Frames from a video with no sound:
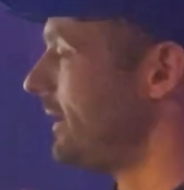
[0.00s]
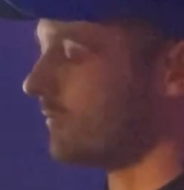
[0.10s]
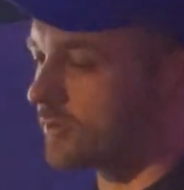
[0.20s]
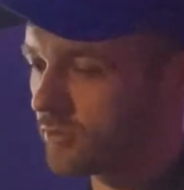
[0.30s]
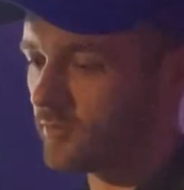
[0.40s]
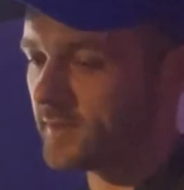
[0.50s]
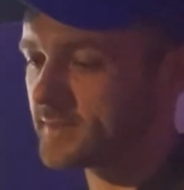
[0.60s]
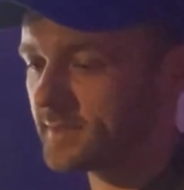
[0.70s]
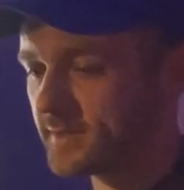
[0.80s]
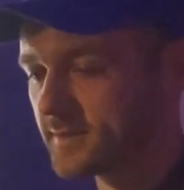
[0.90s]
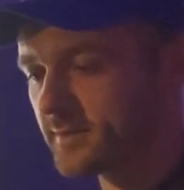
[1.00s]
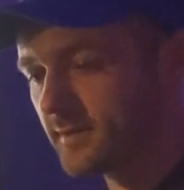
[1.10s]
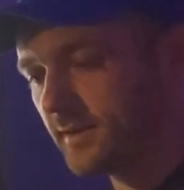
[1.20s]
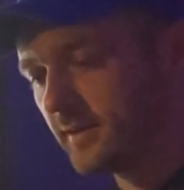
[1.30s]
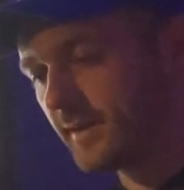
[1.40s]
in Vitruvius's
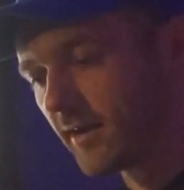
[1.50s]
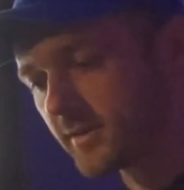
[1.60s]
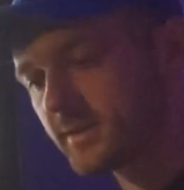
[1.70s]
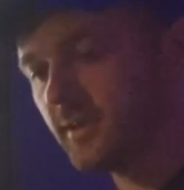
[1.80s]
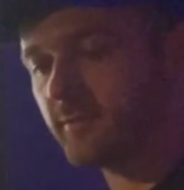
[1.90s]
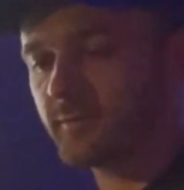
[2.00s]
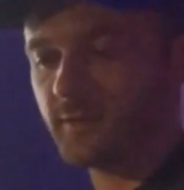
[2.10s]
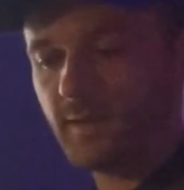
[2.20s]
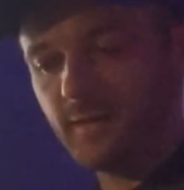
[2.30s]
narrative,